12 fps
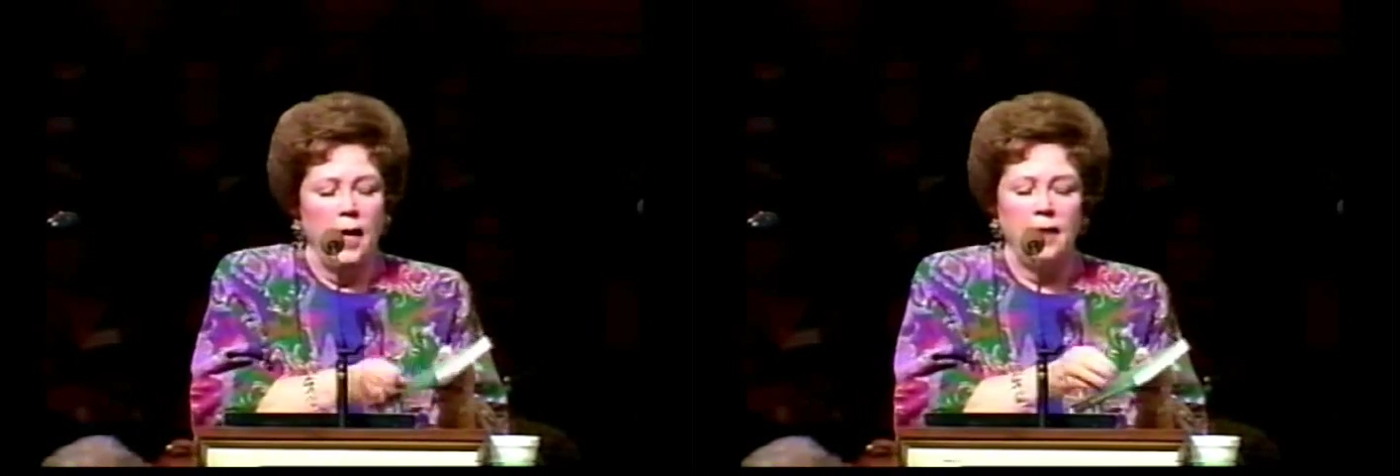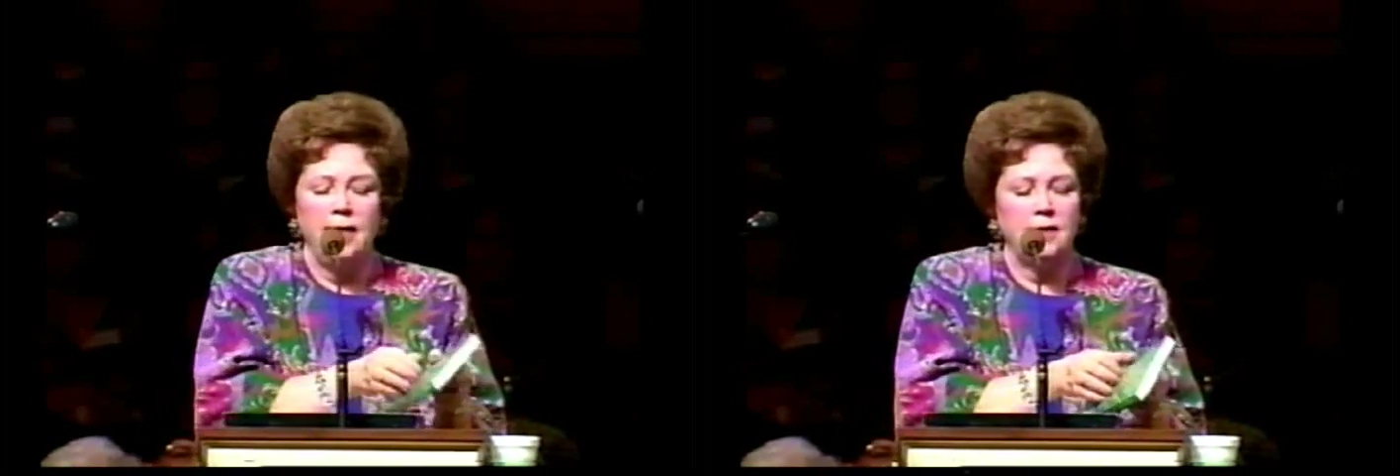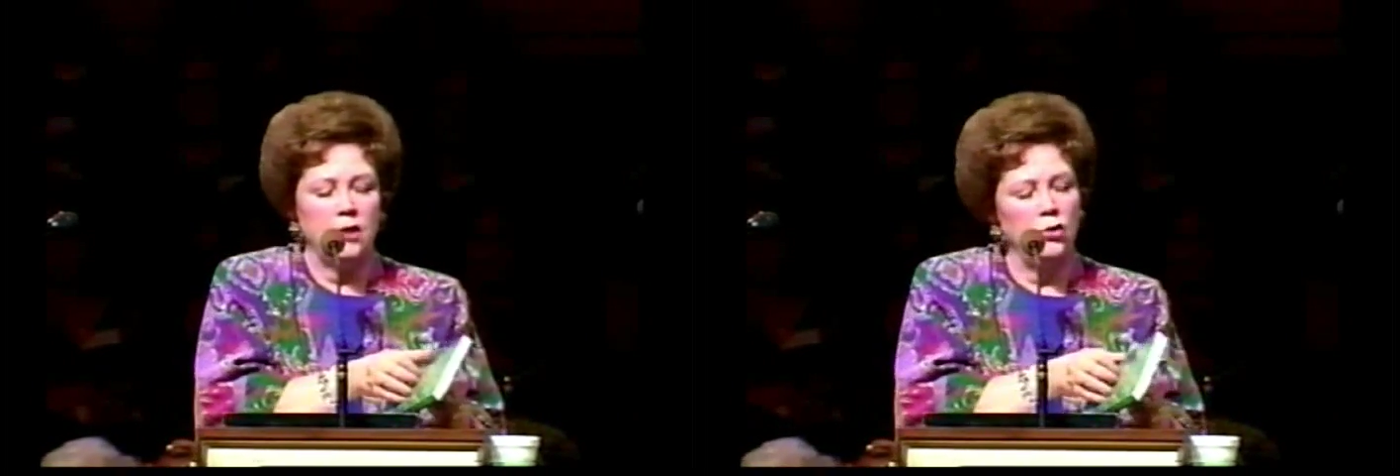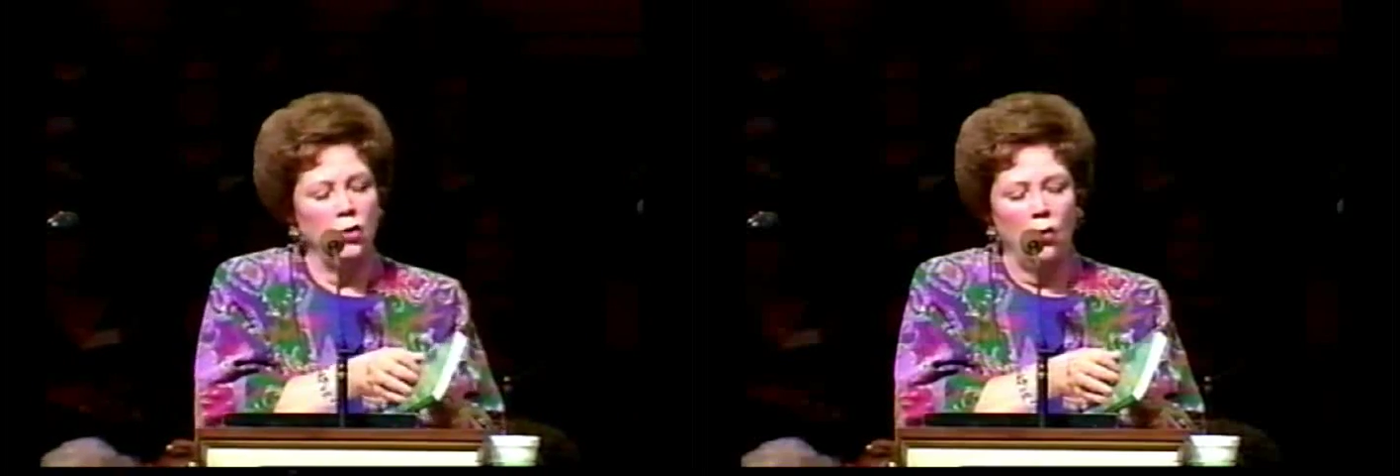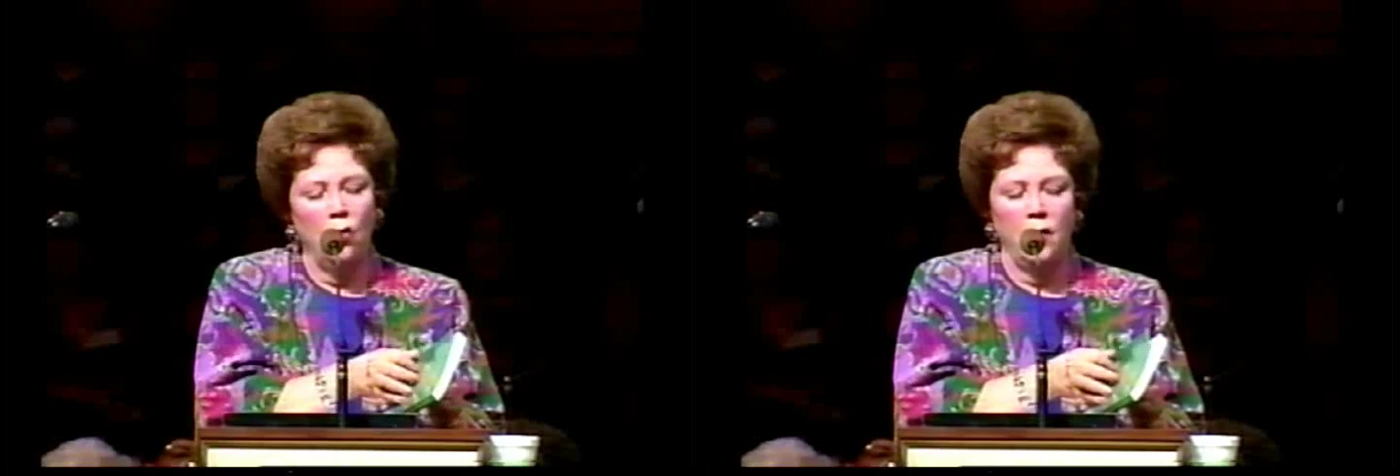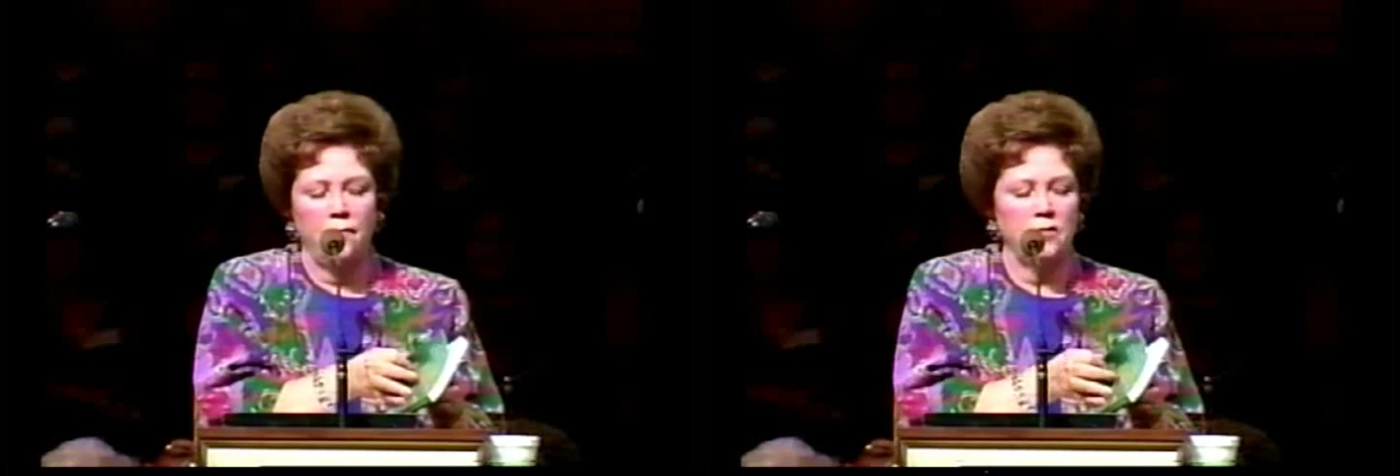And he said,
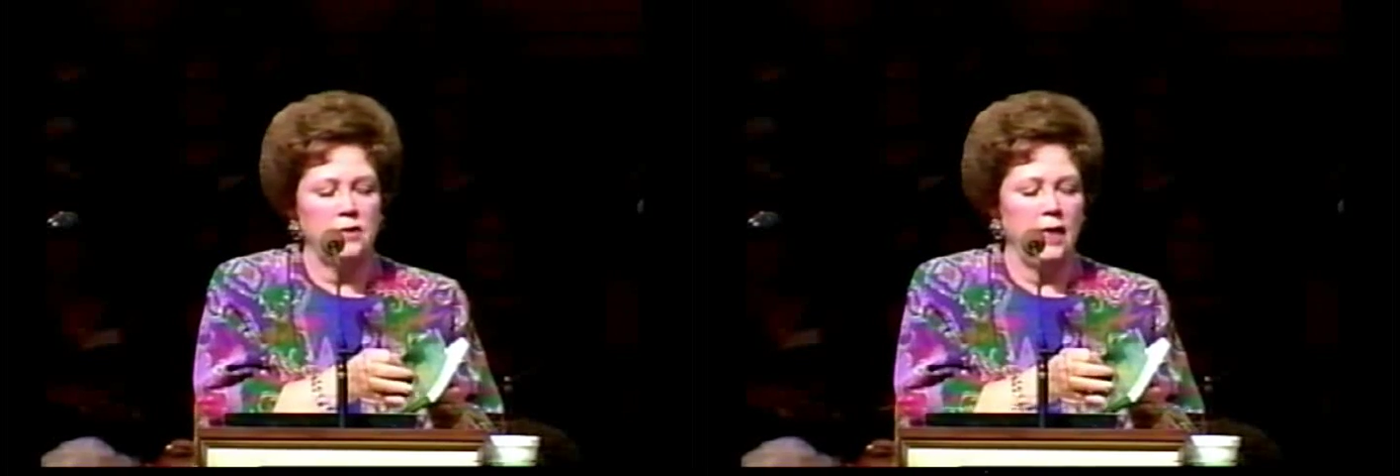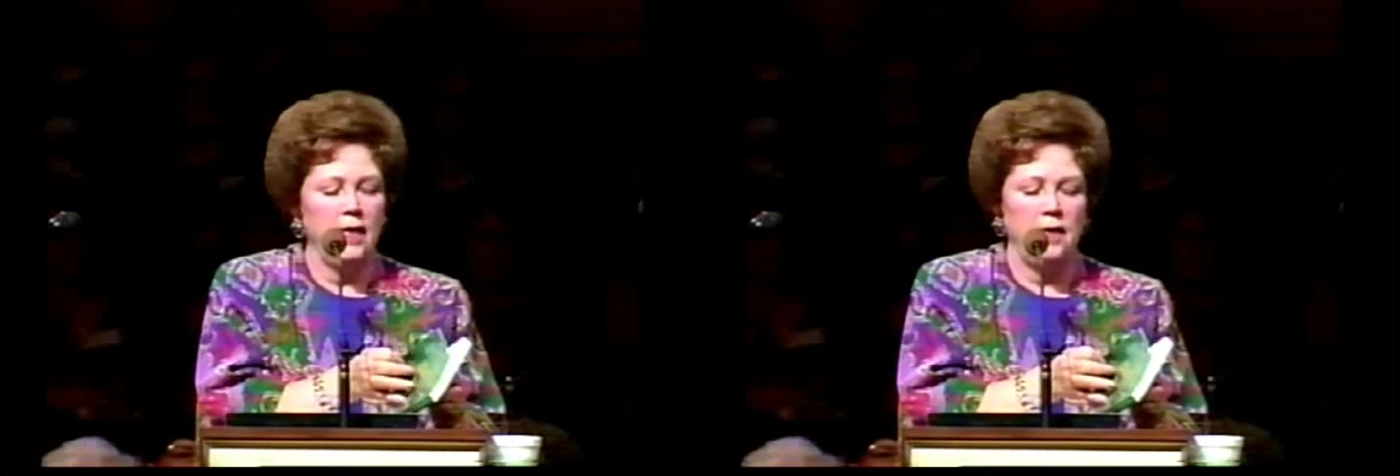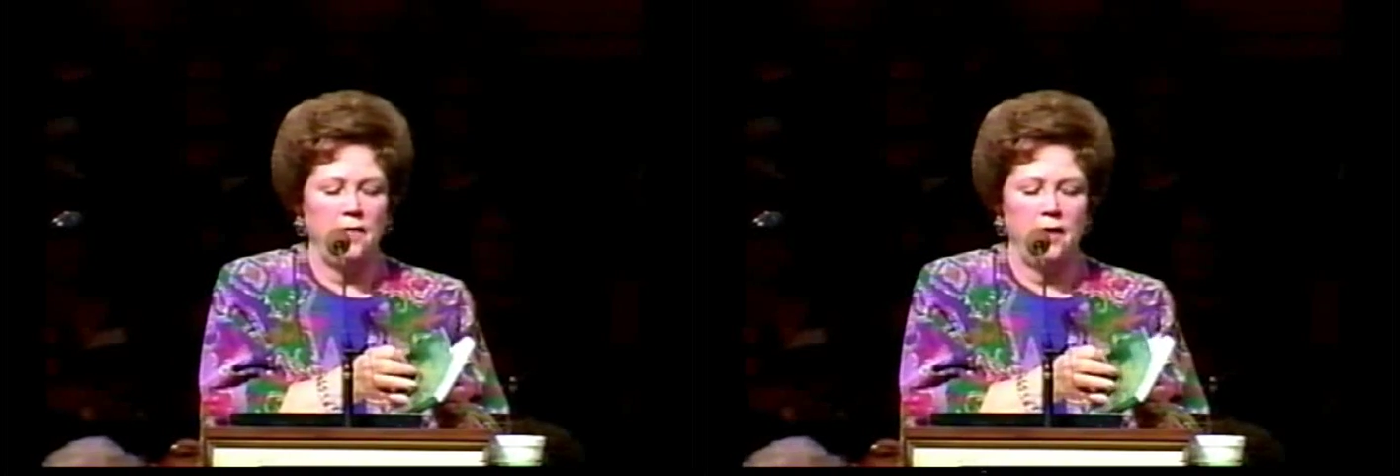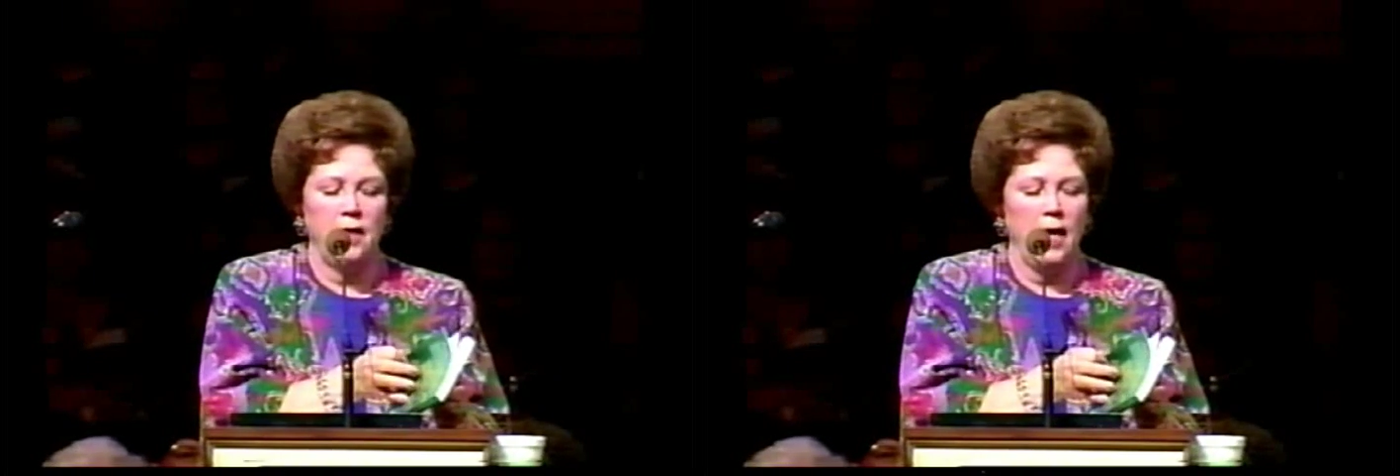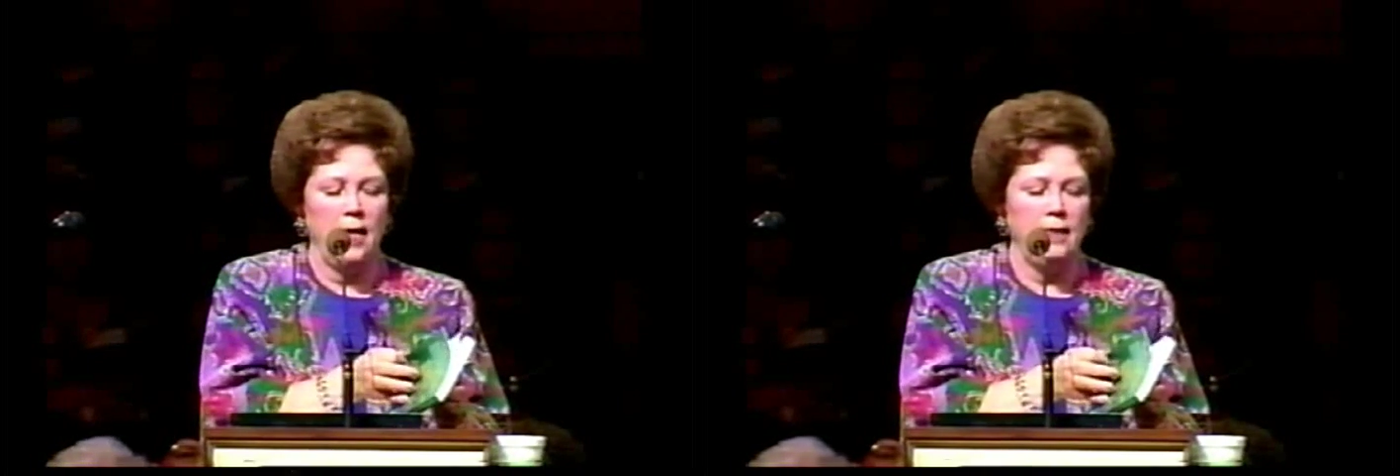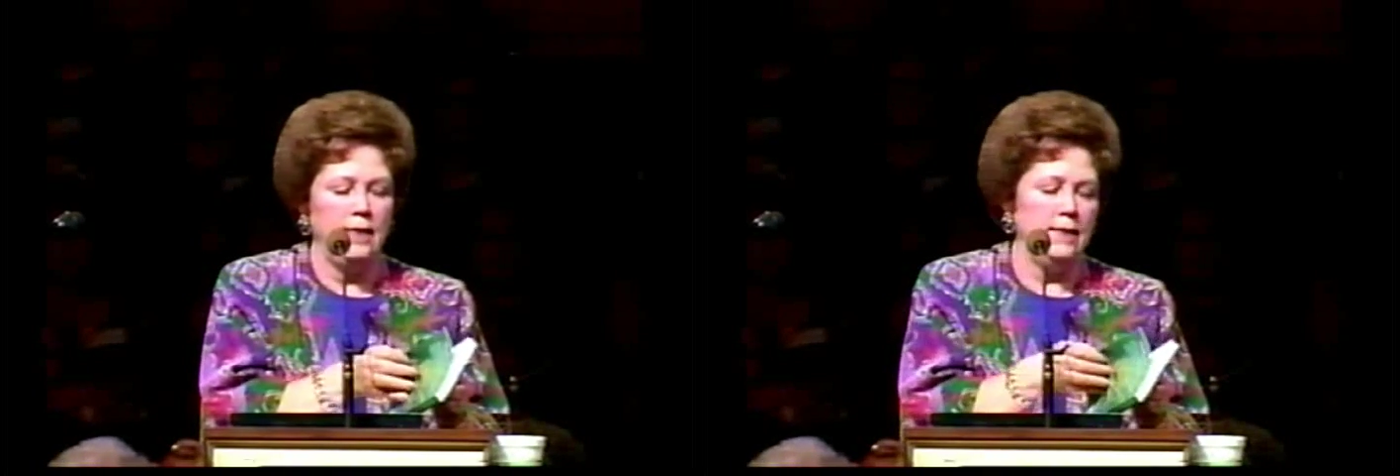no, if there's anything
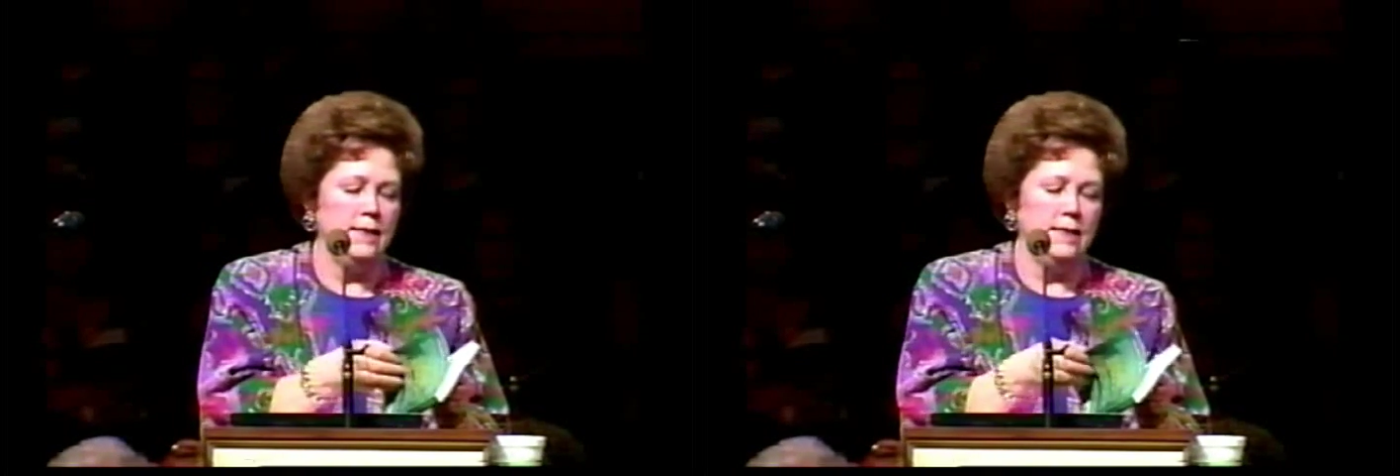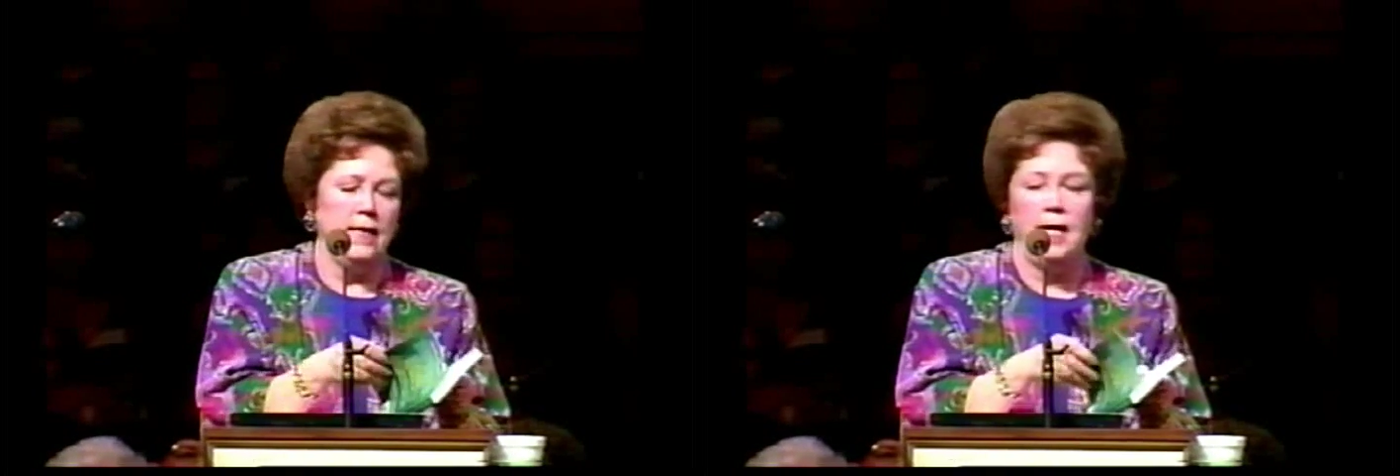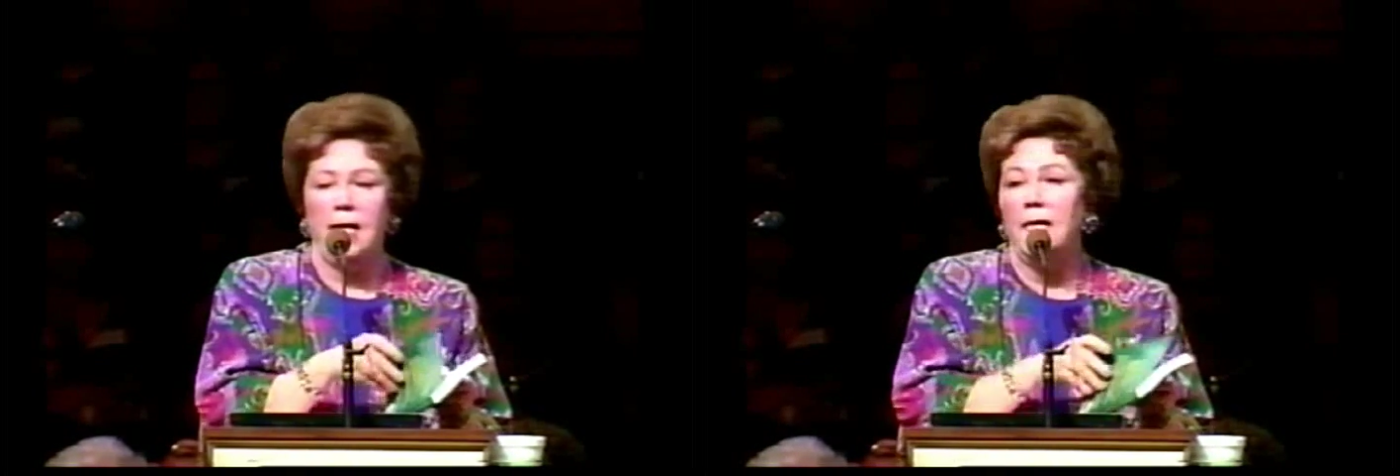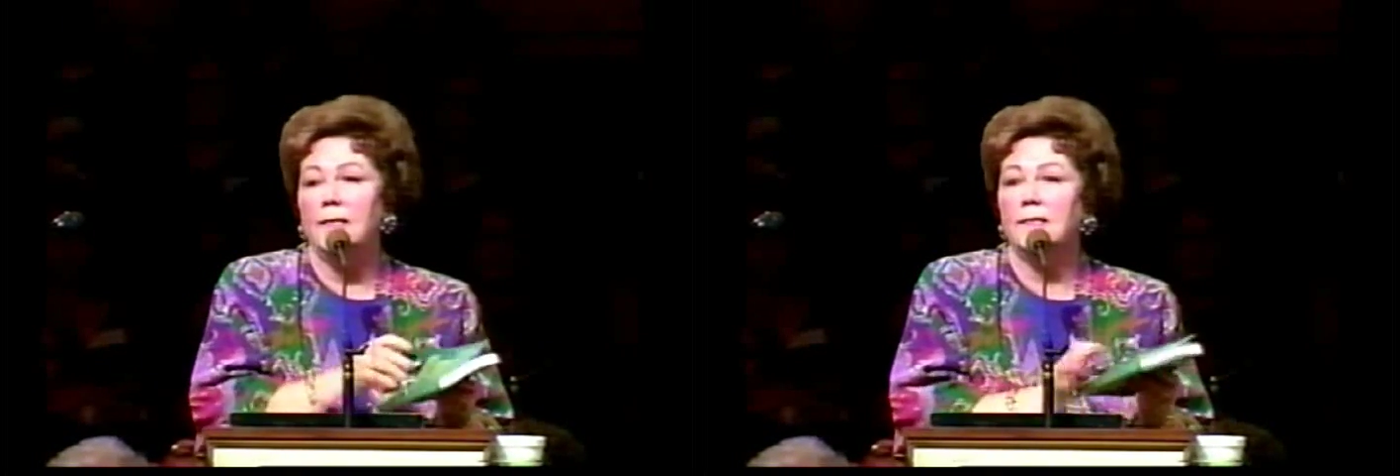I need today,